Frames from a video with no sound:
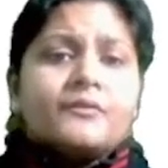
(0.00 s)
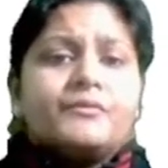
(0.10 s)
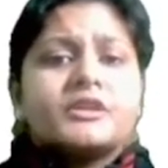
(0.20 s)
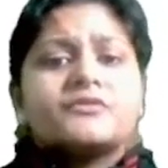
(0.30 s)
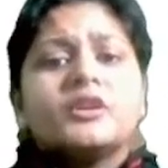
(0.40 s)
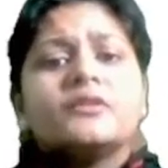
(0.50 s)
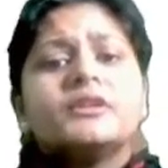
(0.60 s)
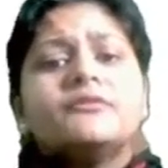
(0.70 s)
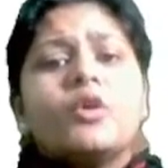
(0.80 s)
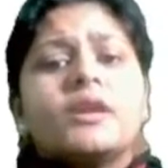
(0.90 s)
which one of
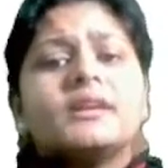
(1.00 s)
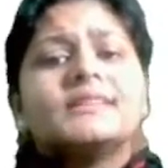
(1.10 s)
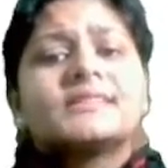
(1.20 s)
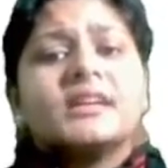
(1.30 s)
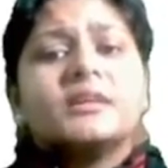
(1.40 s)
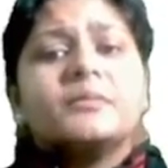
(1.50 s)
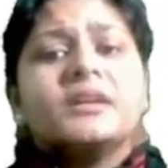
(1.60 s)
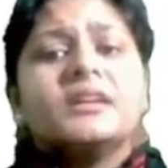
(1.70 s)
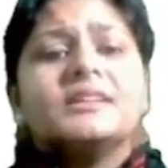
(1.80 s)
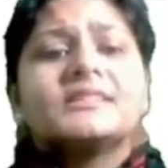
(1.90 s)
the following
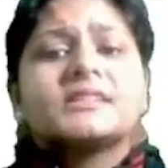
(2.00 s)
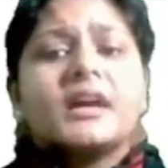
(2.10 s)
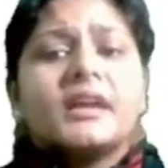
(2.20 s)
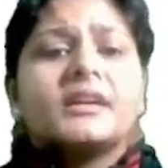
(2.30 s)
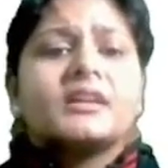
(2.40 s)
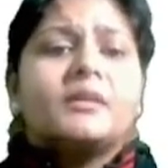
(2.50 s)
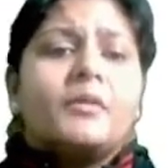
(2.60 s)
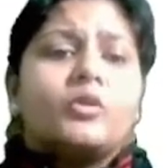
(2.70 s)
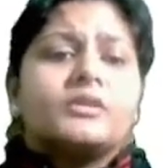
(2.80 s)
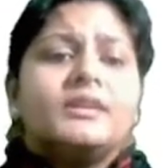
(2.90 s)
statement is correct
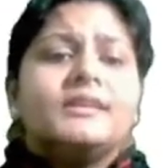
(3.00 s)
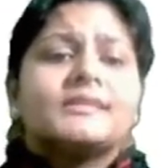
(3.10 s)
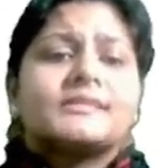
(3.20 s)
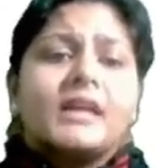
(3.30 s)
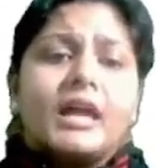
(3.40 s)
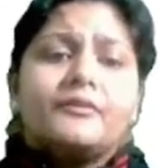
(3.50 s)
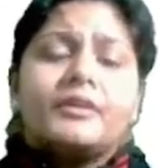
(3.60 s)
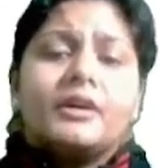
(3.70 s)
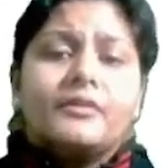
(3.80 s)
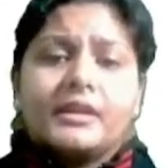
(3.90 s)
about the
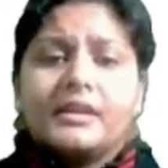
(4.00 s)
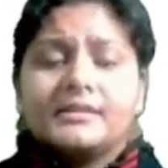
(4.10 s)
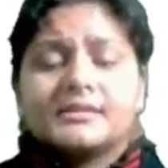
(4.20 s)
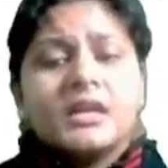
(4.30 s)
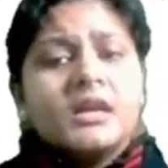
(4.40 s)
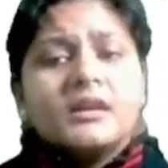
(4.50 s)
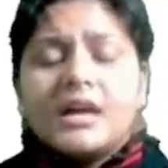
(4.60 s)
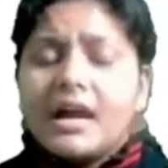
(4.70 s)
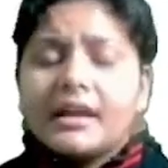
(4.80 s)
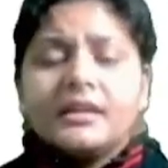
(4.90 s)
self-awareness?
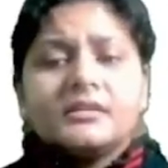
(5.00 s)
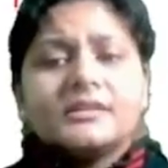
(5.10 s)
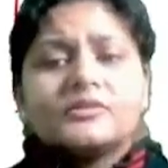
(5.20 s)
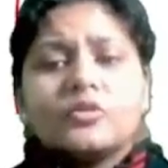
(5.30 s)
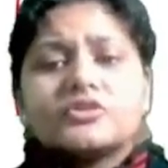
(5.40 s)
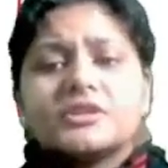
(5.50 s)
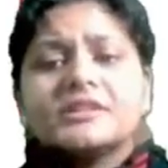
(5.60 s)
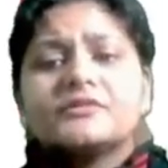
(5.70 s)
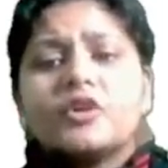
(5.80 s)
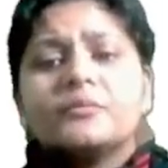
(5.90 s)
Again, this question
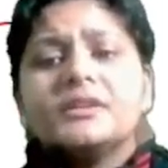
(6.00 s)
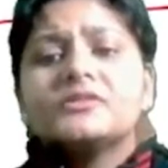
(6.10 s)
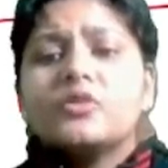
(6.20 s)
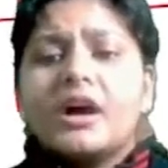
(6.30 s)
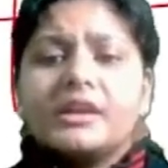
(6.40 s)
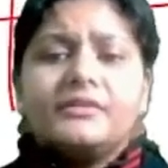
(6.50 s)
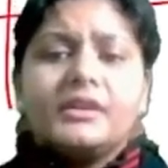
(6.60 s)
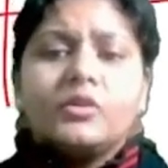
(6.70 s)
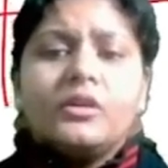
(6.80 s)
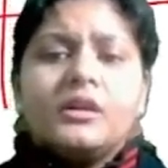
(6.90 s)
is from the Johari
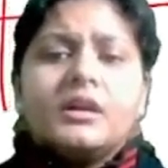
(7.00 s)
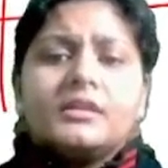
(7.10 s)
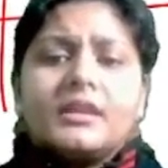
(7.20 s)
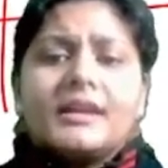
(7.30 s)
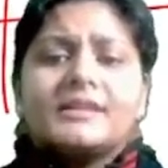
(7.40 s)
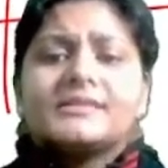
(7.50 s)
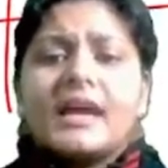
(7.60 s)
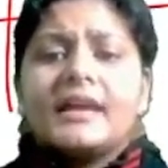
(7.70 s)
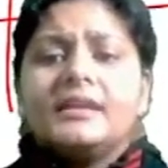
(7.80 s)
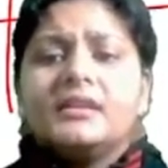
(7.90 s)
window, that is
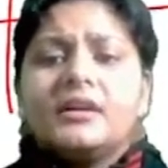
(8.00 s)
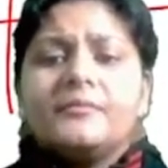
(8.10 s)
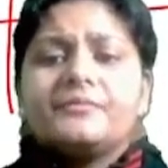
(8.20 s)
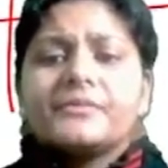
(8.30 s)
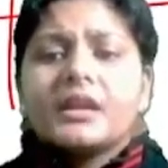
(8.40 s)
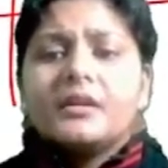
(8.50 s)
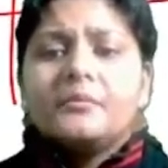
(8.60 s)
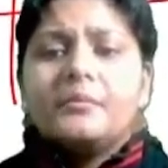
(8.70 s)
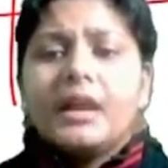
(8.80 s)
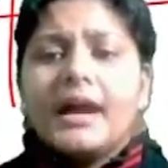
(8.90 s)
arena,
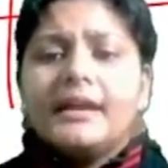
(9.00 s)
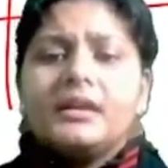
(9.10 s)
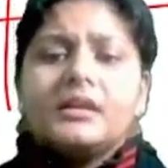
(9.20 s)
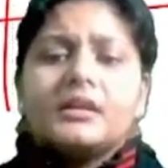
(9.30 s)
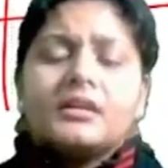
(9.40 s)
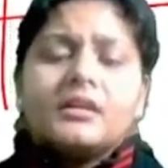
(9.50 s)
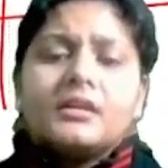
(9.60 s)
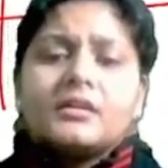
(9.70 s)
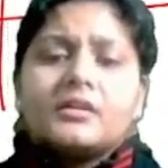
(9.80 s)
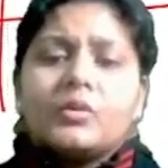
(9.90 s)
blind,
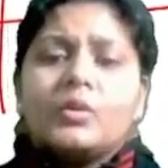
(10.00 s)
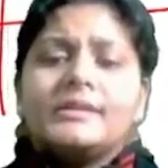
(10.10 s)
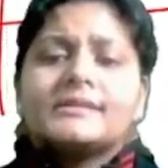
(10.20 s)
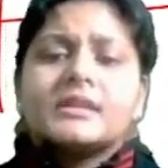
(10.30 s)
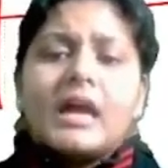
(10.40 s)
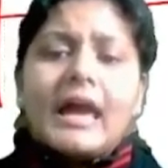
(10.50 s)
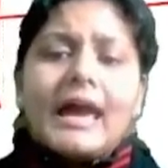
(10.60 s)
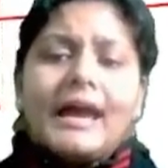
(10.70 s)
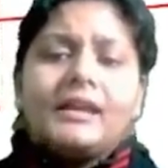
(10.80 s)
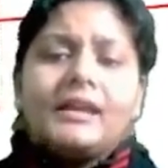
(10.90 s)
closed
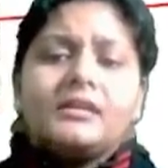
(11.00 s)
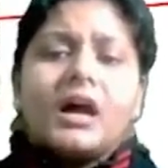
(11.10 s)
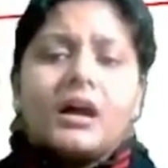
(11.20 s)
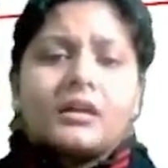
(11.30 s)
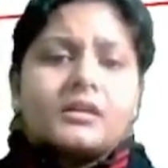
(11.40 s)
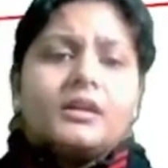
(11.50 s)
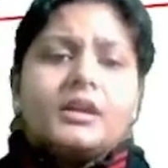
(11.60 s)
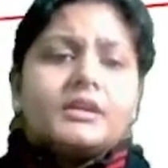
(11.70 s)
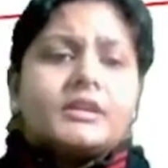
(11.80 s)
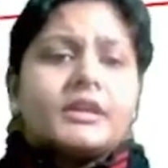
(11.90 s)
and dark.
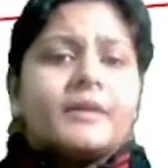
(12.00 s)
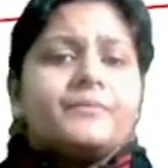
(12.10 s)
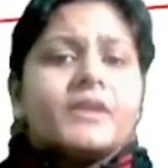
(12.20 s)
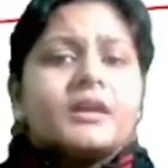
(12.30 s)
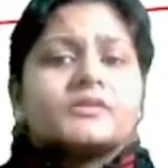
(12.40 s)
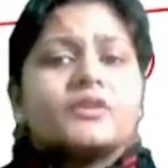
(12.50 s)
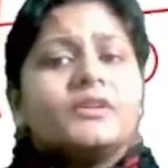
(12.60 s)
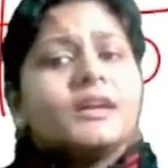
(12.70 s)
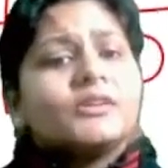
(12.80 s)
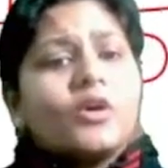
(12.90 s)
Okay, so
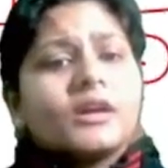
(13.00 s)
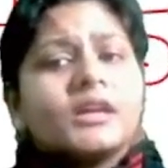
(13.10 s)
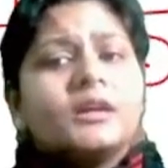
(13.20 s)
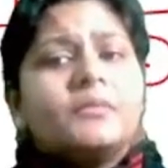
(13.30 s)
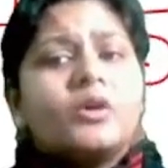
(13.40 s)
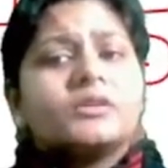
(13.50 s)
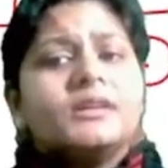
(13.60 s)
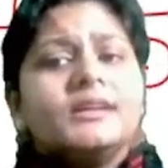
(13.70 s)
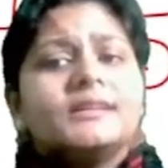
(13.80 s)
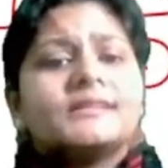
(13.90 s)
we are talking about
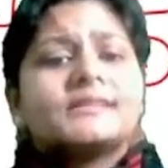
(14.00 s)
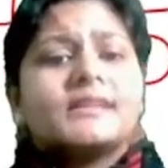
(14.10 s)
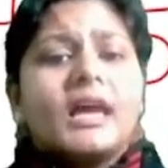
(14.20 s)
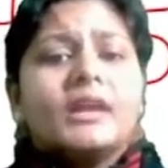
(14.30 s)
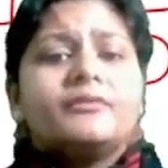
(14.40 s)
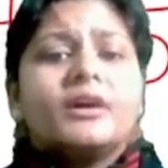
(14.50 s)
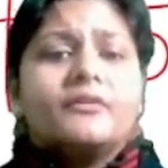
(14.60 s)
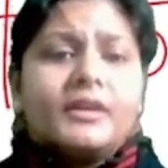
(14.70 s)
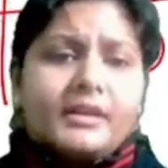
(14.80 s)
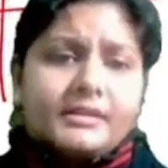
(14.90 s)
the self-awareness.